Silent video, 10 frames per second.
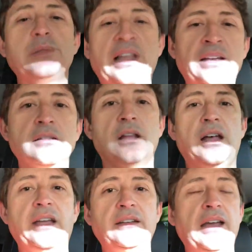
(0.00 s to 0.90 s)
blank
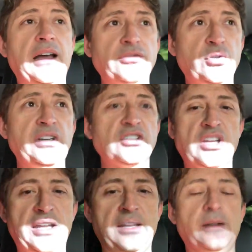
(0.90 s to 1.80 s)
line after each
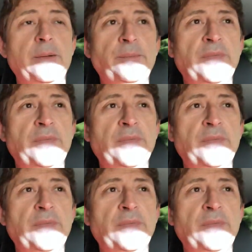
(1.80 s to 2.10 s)
heading.